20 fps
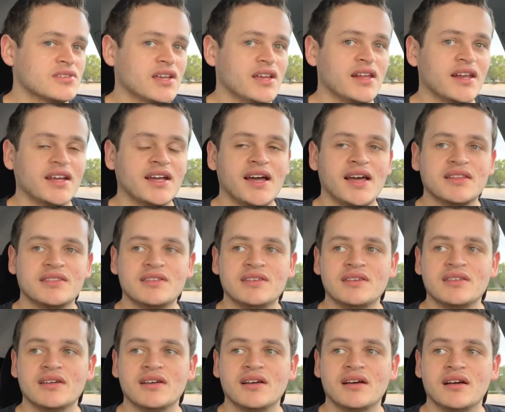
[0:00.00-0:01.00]
And I got
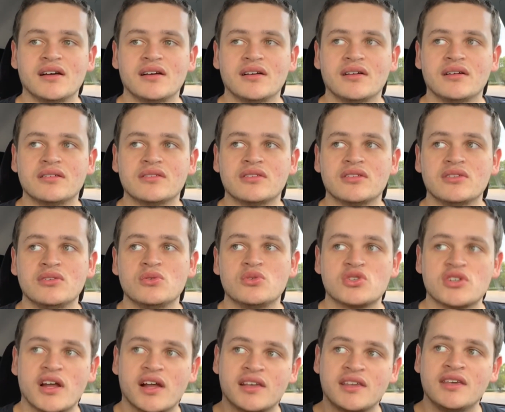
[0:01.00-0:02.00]
the new
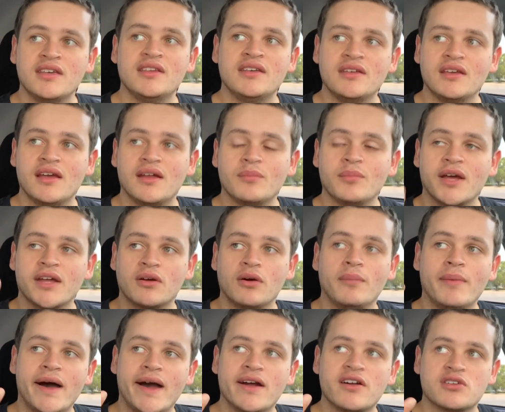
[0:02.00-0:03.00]
Chucky and Michael
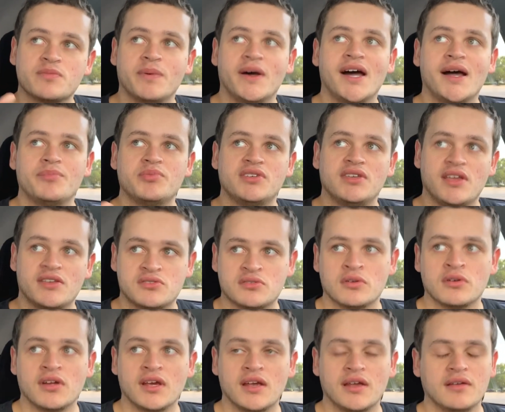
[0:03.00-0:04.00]
Myers Pops
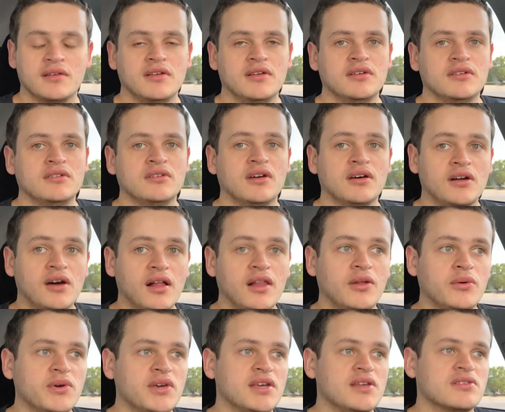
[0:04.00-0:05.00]
yesterday on
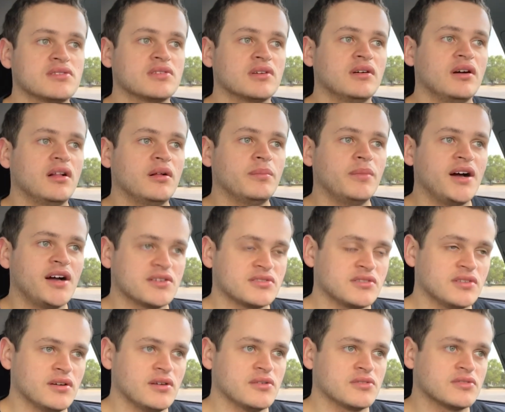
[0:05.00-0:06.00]
Halloween, so I'll unbox
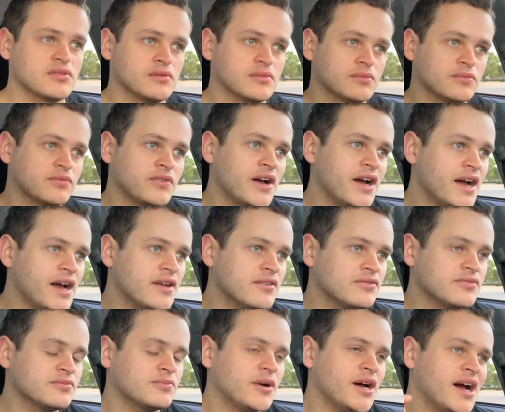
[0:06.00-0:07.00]
those. So
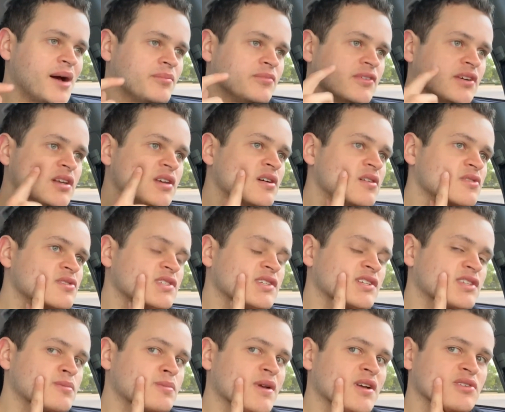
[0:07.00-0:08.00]
5 Pop videos to
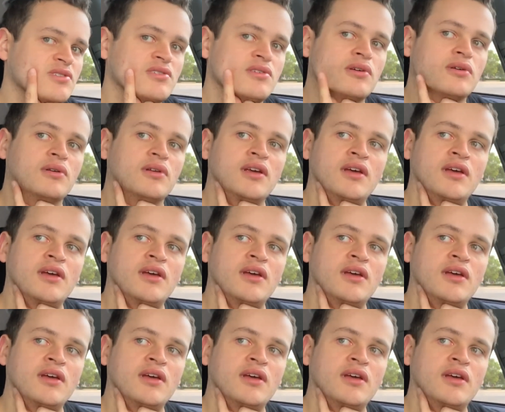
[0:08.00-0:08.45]
expect soon.